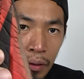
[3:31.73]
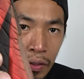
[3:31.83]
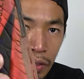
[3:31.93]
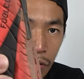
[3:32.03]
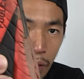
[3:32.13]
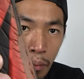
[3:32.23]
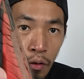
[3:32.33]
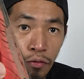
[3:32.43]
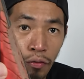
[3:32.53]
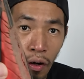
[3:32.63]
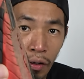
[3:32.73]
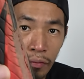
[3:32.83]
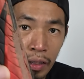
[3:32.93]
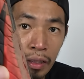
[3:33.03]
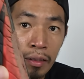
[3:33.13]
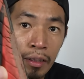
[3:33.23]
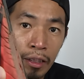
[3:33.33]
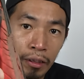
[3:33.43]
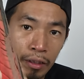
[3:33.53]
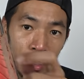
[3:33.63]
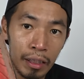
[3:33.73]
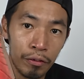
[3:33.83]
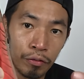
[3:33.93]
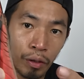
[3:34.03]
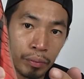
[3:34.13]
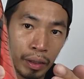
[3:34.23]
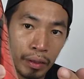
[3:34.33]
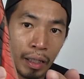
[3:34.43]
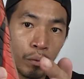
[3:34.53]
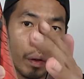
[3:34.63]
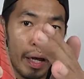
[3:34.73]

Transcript: already scraped off from the earth, from the ground